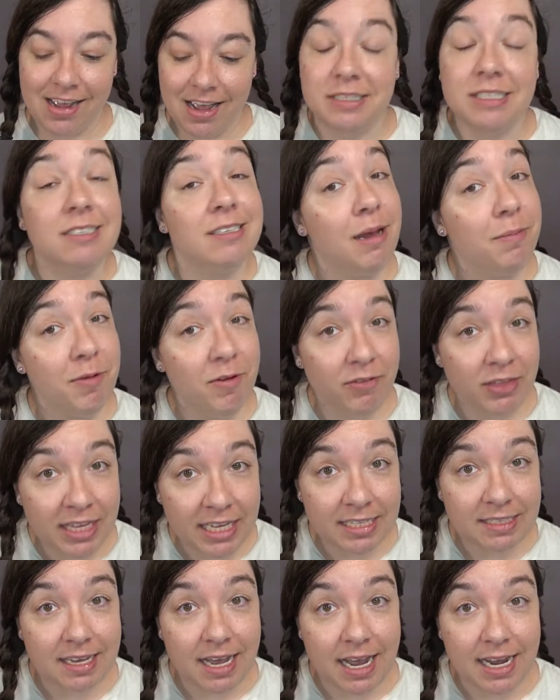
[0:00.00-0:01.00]
Some of
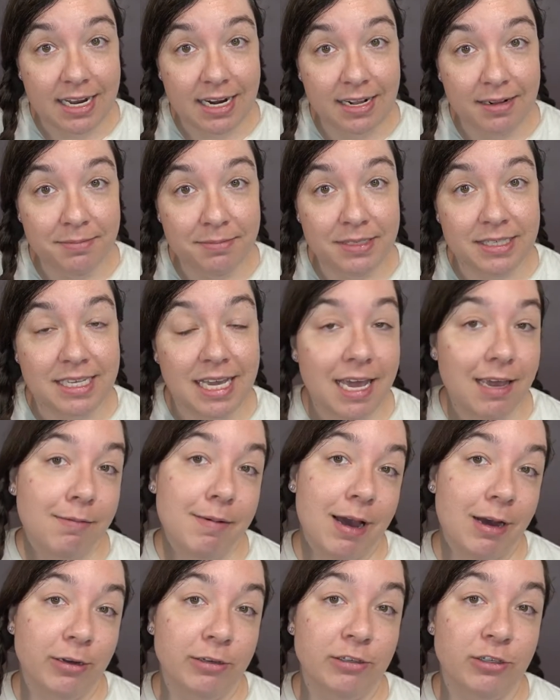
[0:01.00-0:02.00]
these items came
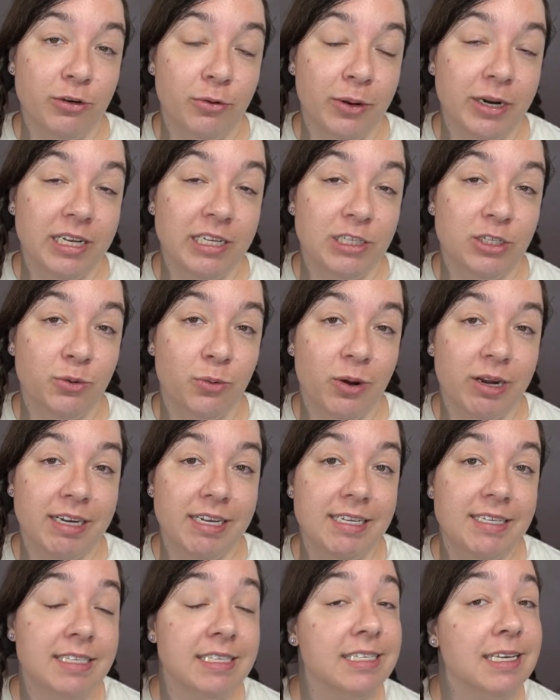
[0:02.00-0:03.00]
out in
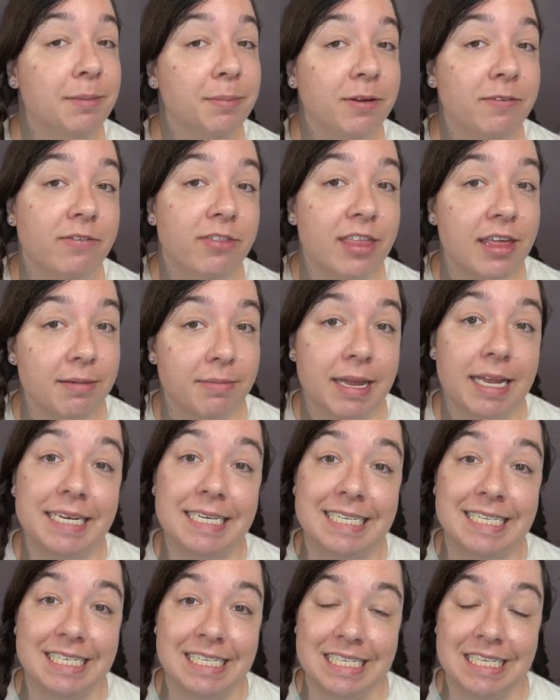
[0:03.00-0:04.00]
2020, some of
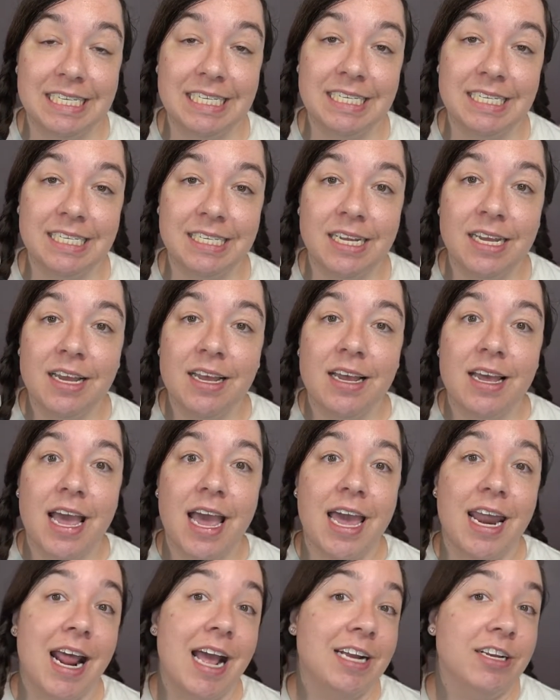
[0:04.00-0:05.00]
them didn't,
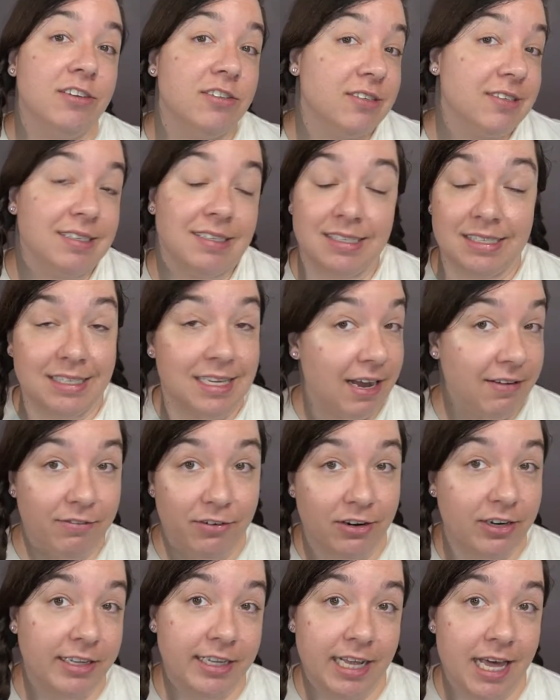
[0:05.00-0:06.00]
and I just
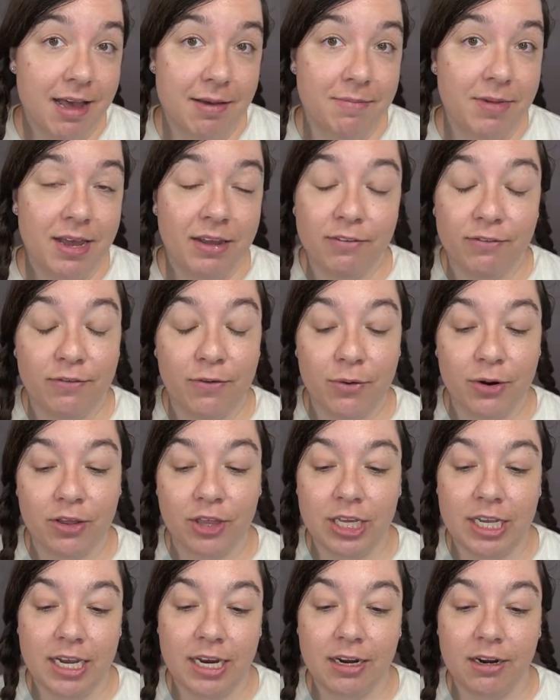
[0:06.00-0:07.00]
discovered them for
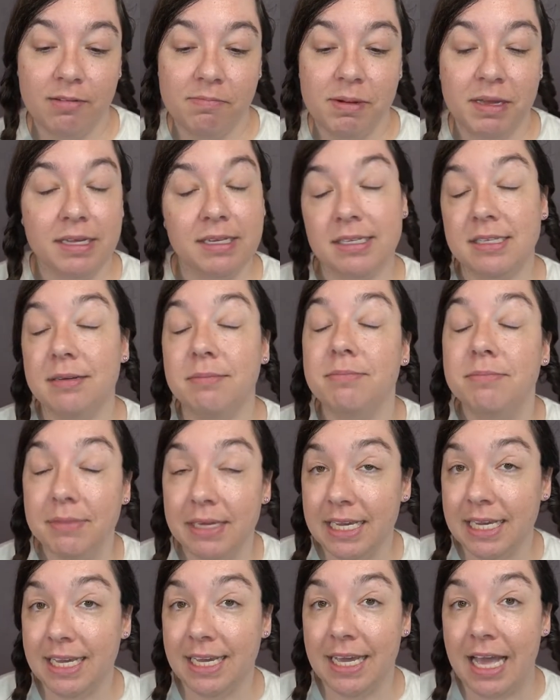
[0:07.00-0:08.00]
the year. But to
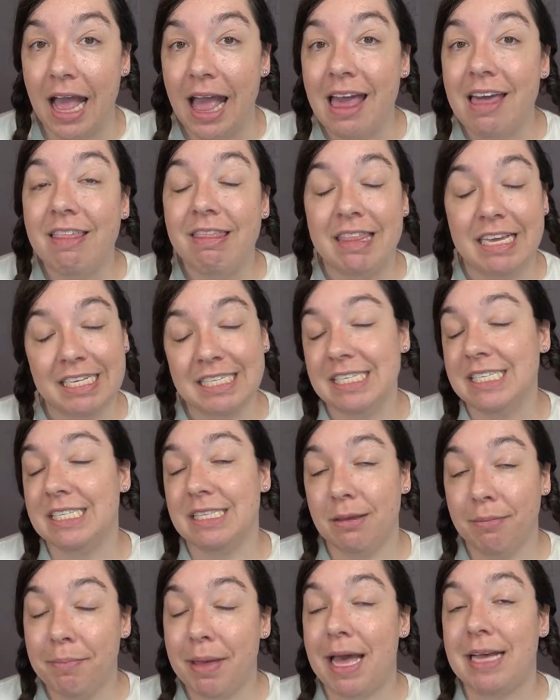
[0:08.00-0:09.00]
me, this is
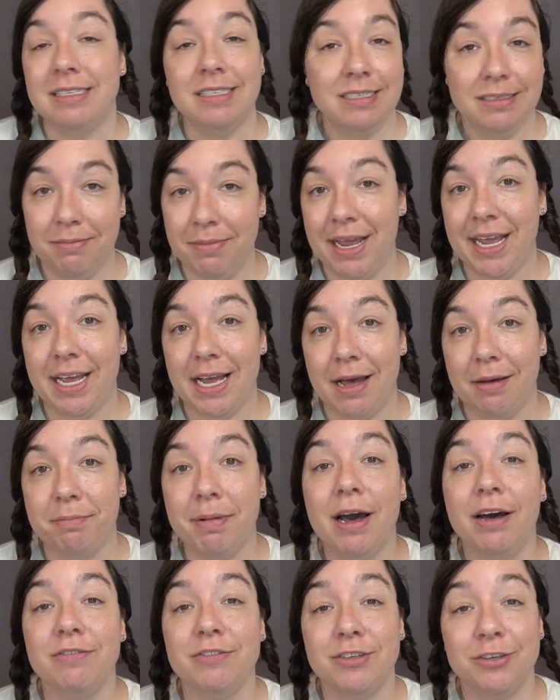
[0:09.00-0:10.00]
the best makeup
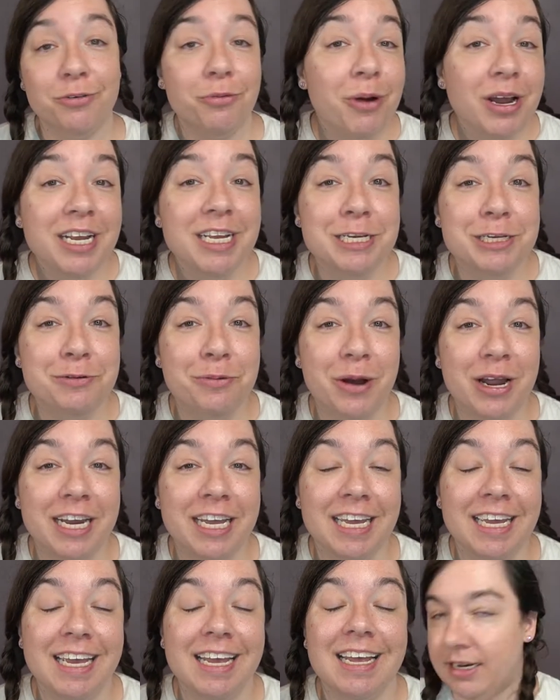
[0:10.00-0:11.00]
of
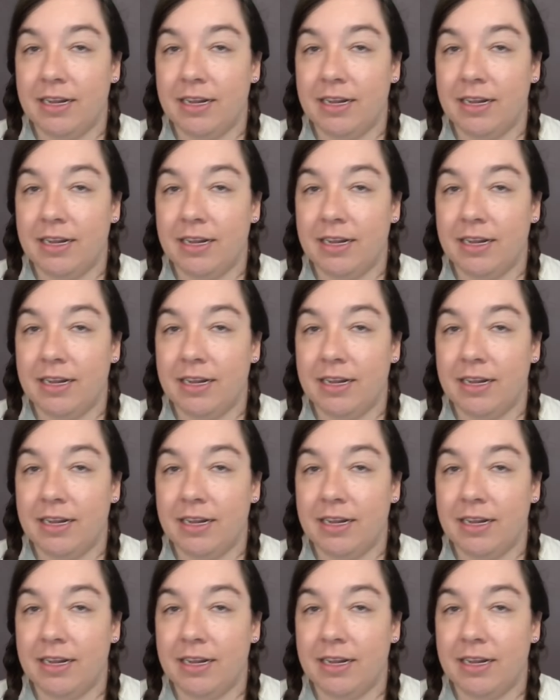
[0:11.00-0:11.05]
2020.